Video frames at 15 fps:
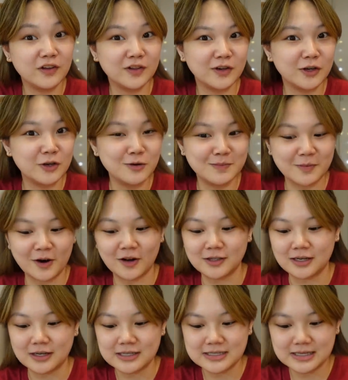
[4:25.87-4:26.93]
their new
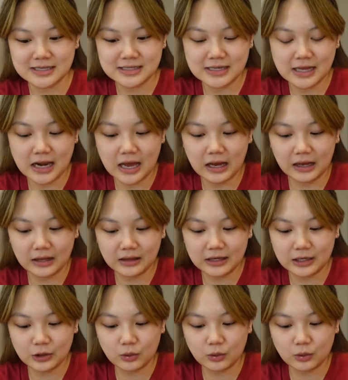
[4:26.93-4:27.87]
products. As in, ang ganda